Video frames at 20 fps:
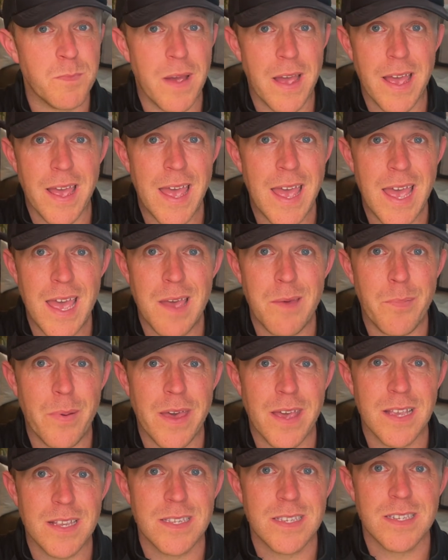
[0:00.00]
mat hair
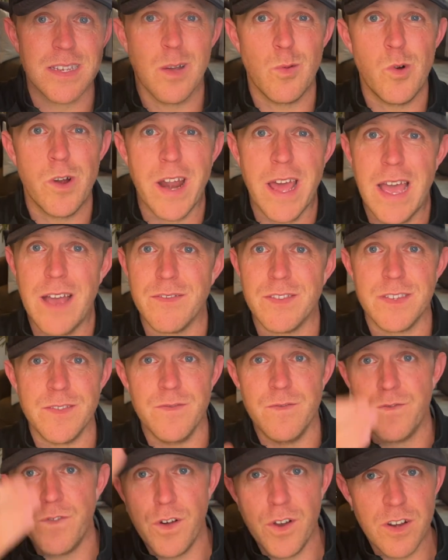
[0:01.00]
paste. I want to have
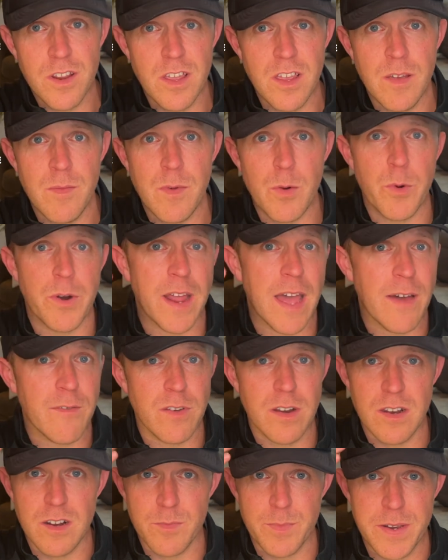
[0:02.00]
some volume, I want to have a
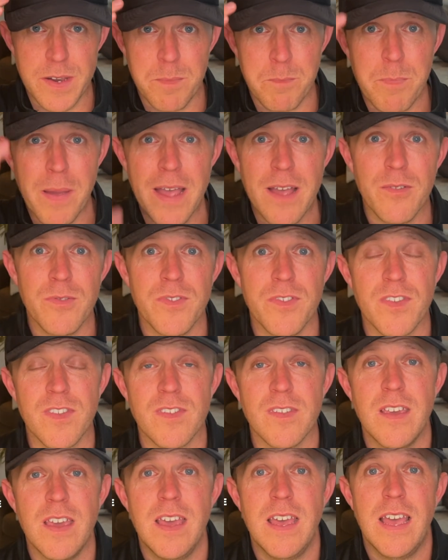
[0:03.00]
little bit of
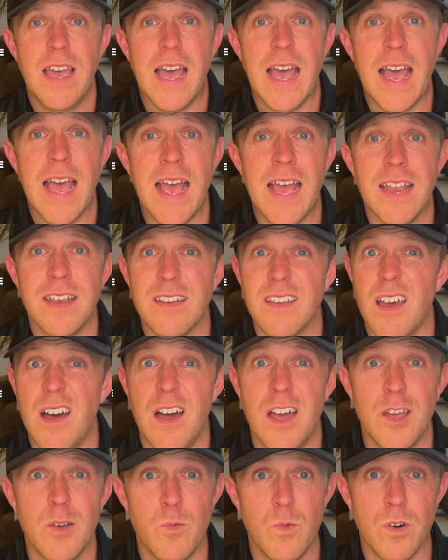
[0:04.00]
bounce, and
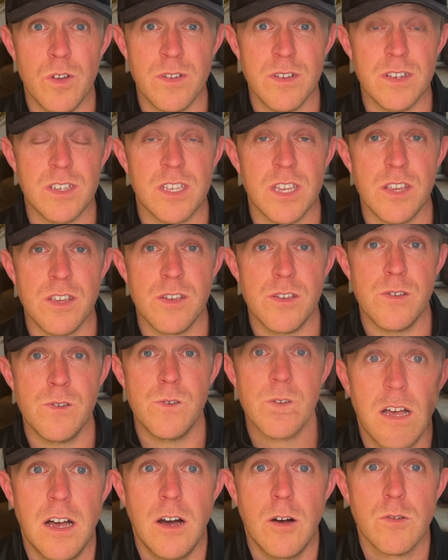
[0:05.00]
I want
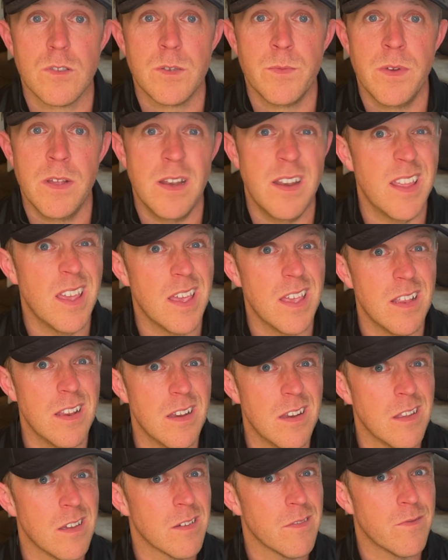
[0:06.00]
to ultimately
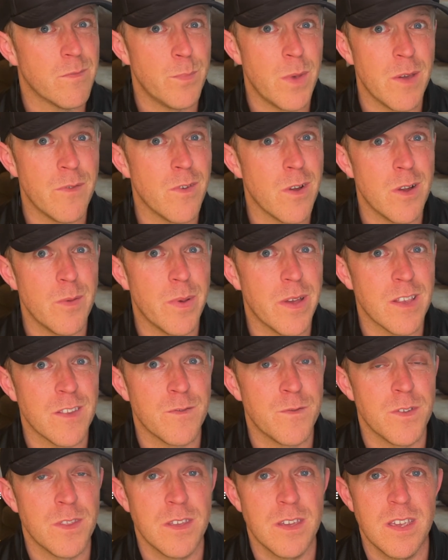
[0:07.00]
look my very
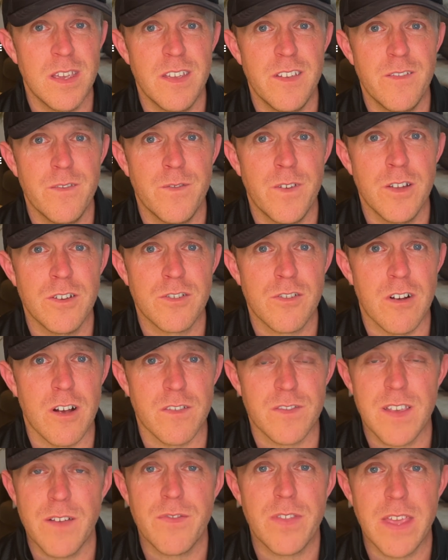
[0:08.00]
best for the
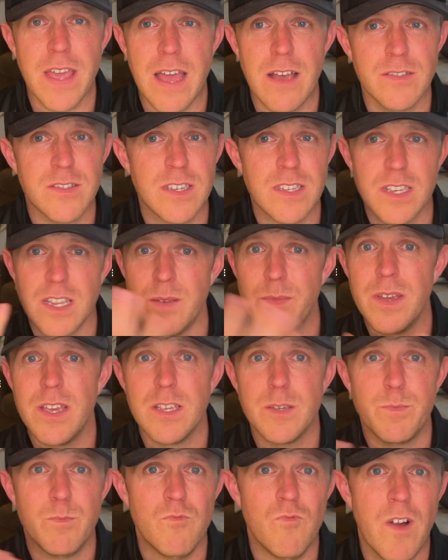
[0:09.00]
photographs. Everything else is going to be
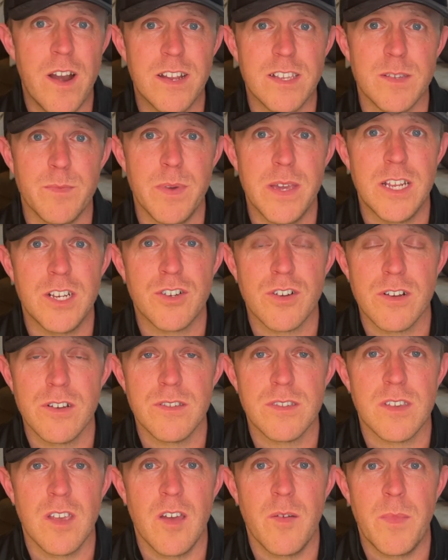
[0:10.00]
as red as a beetroot,
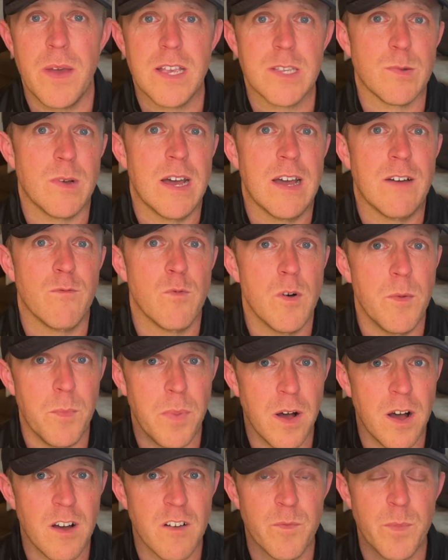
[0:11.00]
so I may as well have one
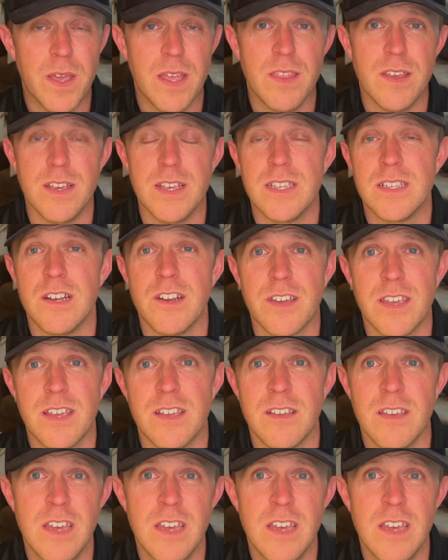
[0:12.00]
part of me that is looking